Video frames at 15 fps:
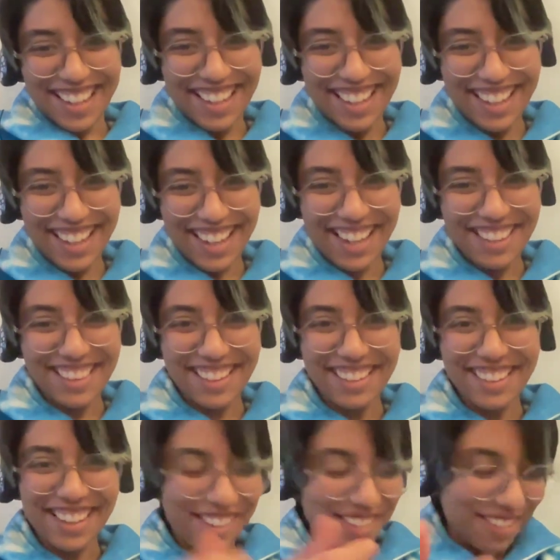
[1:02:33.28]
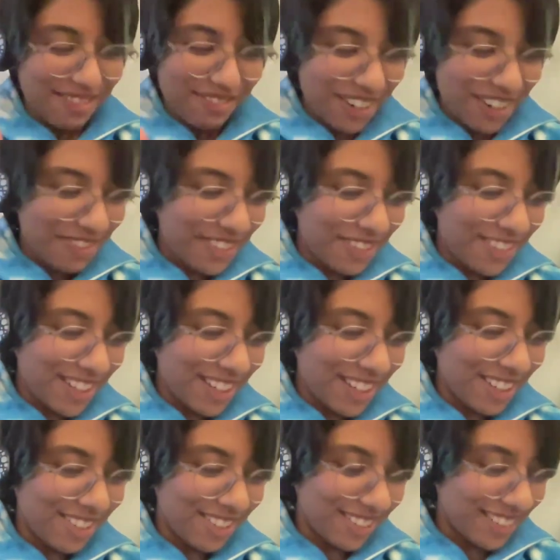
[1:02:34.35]
I think that could probably be
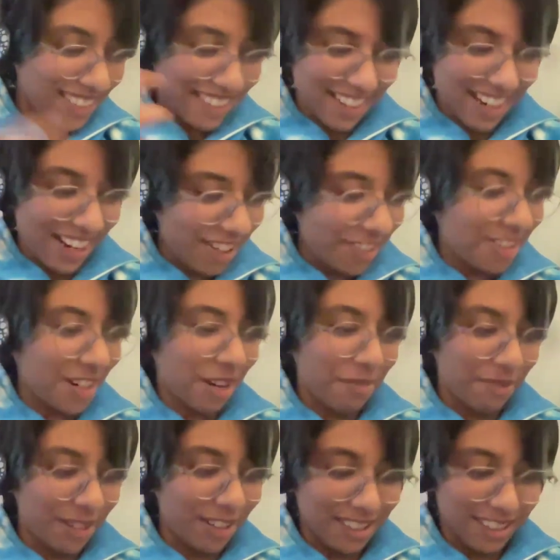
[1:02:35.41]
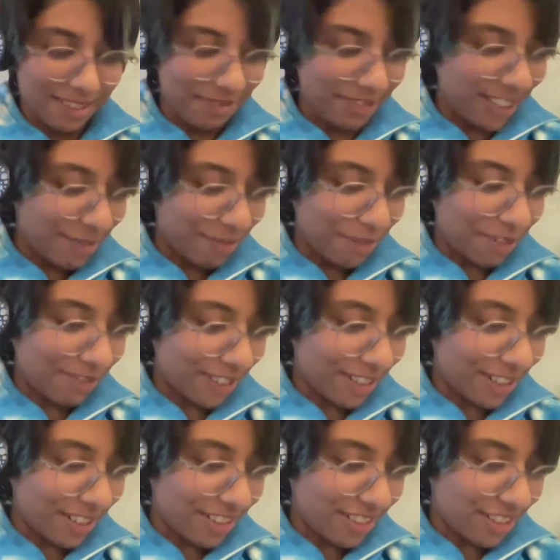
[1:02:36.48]
a good next chapter. It'll be a
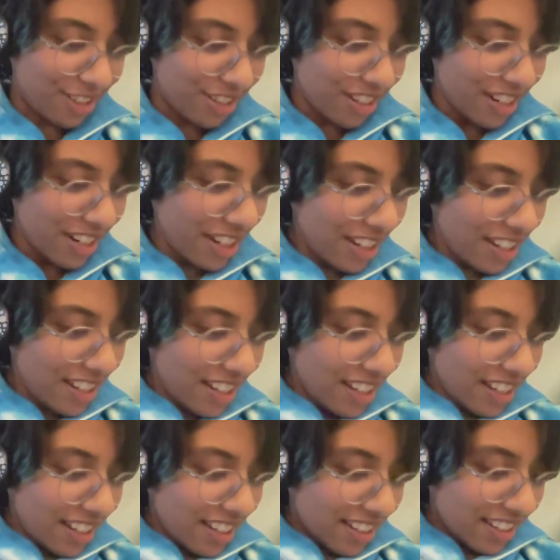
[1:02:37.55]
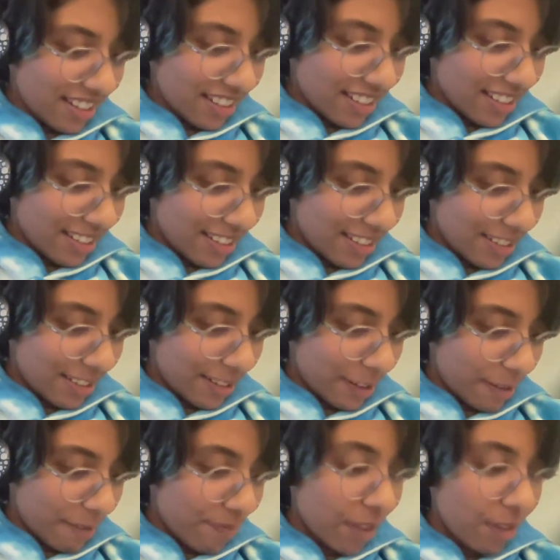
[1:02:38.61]
perfect transition.
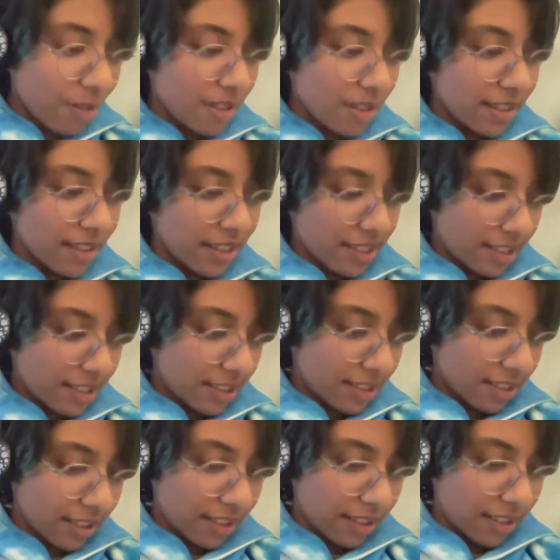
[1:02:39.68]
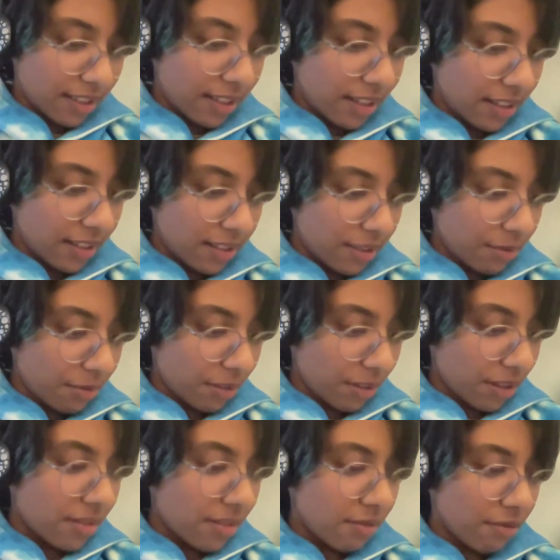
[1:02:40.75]
Or there is another
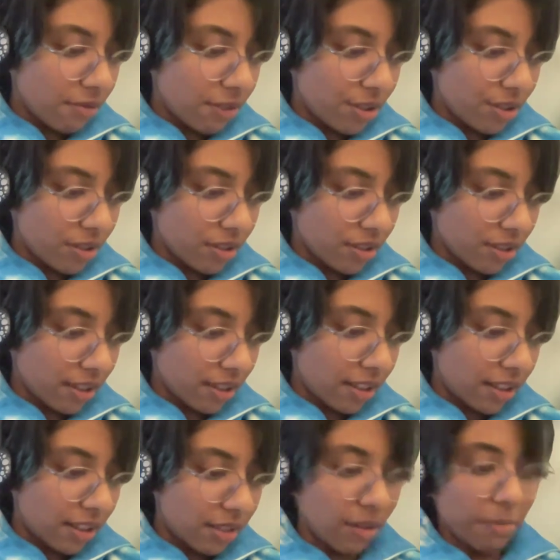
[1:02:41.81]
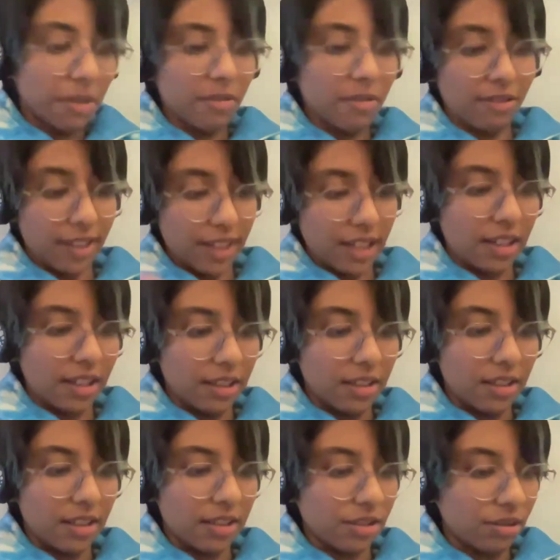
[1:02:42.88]
one, which is Swami
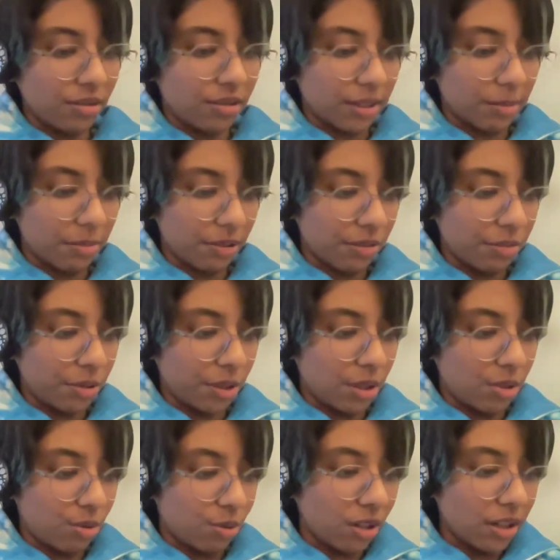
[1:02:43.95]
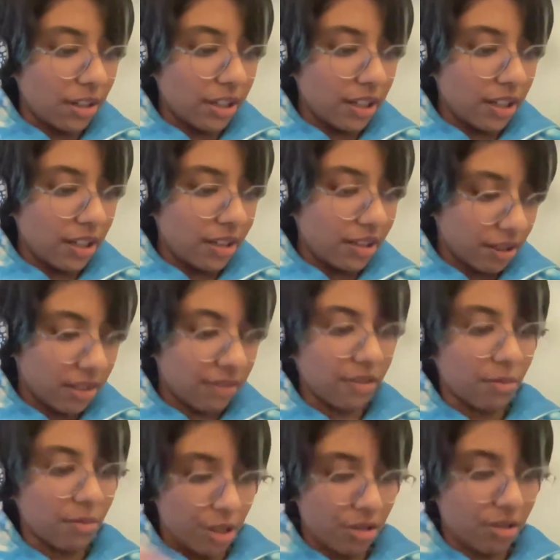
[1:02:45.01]
Vivekananda's concept of spirituality,
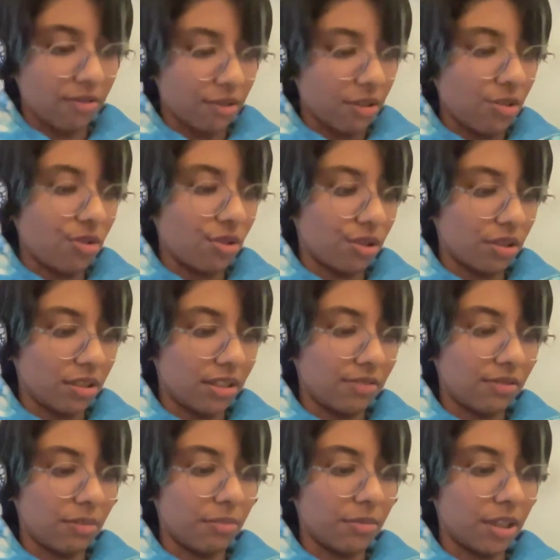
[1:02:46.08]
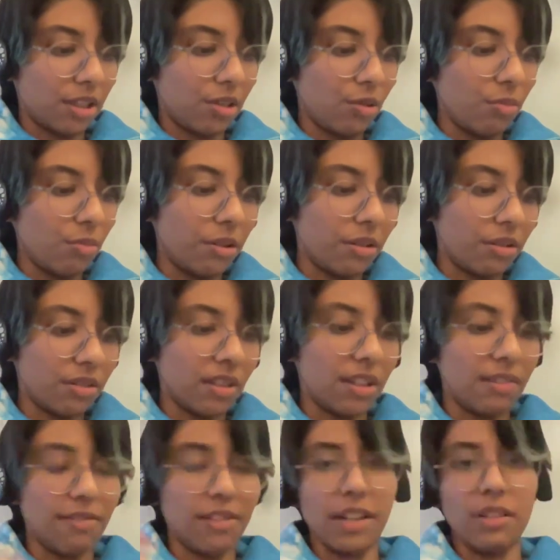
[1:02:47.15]
transformation of consciousness from the human to the
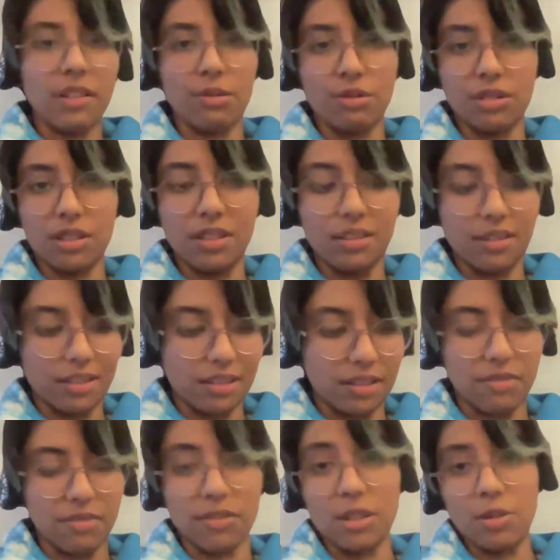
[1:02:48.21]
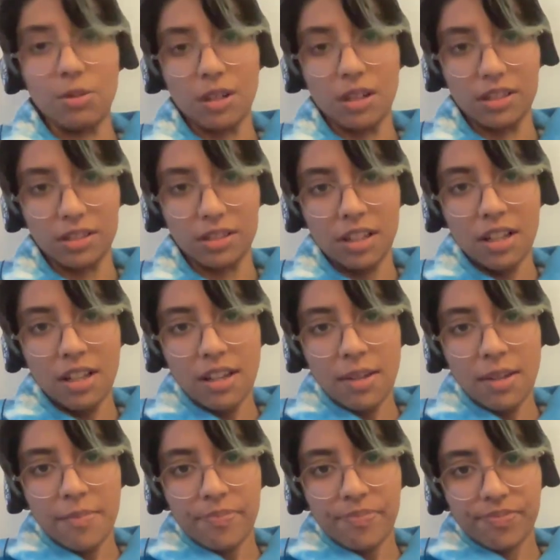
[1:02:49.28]
divine through synthesis of the yogas.
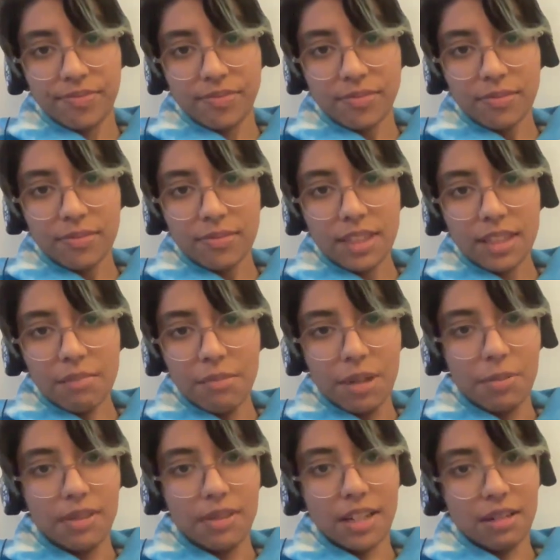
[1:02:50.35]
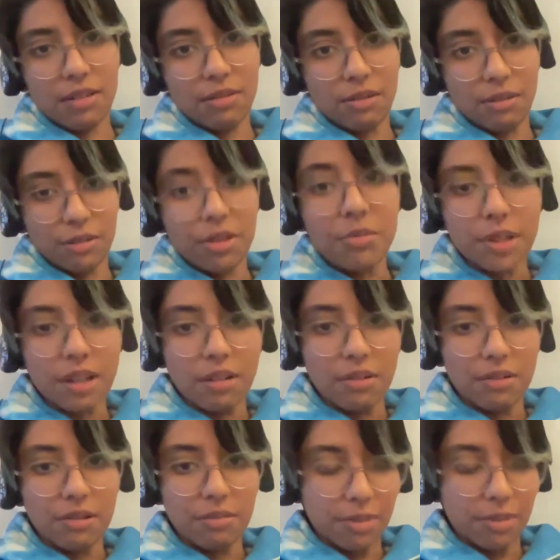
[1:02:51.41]
Maybe that could also be a
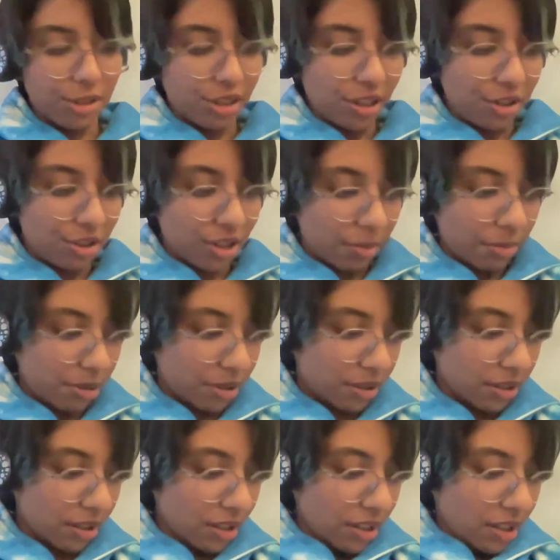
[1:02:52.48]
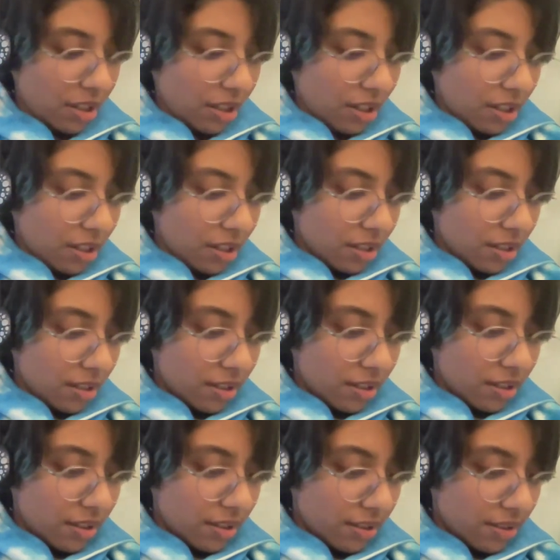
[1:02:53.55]
good bridging chapter.
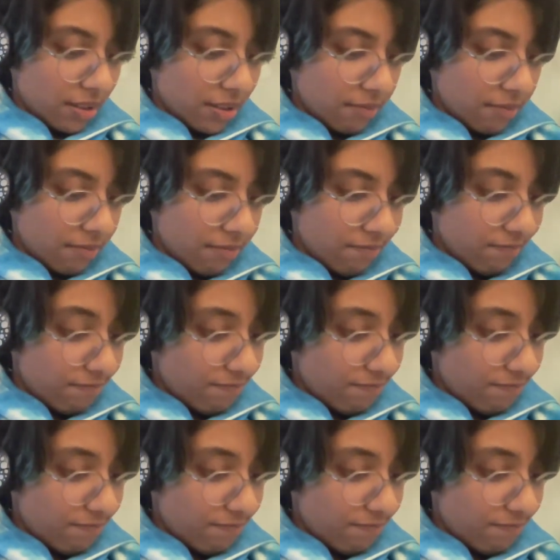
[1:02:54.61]
Uh,